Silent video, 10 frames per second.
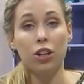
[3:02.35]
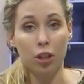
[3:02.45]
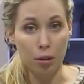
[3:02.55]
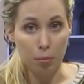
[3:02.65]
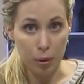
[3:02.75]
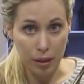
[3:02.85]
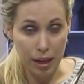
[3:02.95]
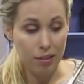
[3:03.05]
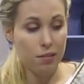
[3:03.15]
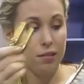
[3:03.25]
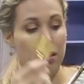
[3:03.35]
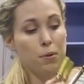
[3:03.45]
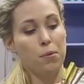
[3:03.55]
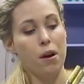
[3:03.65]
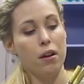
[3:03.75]
You're going to put that in the
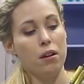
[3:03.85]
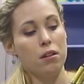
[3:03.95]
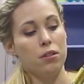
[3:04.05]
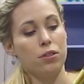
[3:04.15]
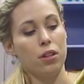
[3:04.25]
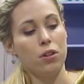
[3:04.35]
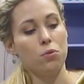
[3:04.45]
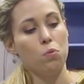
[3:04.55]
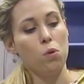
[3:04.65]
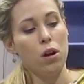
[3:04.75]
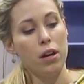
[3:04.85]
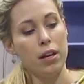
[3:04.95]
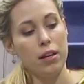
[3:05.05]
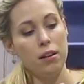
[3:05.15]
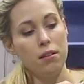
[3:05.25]
soapy water. So there's
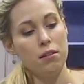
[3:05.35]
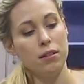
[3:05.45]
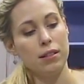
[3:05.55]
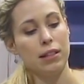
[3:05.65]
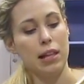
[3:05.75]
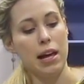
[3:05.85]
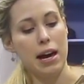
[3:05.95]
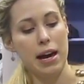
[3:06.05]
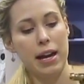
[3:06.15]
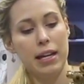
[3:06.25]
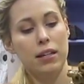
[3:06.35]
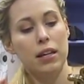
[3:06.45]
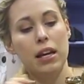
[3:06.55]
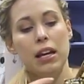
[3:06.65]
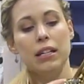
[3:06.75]
one slide.
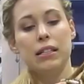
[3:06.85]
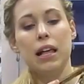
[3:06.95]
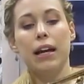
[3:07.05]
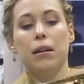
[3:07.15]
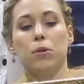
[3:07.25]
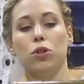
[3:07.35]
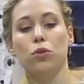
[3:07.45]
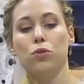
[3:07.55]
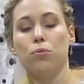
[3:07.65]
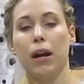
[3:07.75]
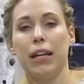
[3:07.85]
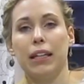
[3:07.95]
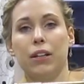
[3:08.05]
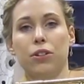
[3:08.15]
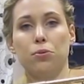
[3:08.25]
Slide number 2 is right
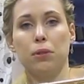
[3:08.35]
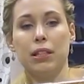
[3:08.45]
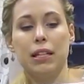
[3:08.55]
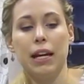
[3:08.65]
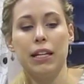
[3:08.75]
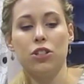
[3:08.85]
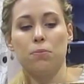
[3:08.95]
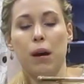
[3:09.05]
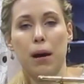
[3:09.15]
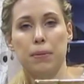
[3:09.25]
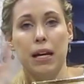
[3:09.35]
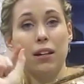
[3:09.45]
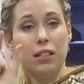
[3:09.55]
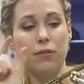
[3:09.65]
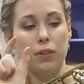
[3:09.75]
here. It's really tiny. It just pops
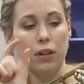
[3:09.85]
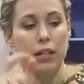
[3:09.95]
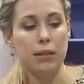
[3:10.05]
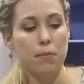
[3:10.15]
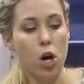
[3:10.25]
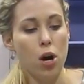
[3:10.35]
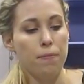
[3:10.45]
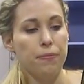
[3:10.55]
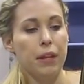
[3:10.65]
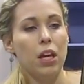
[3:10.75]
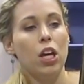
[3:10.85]
out. It's very small.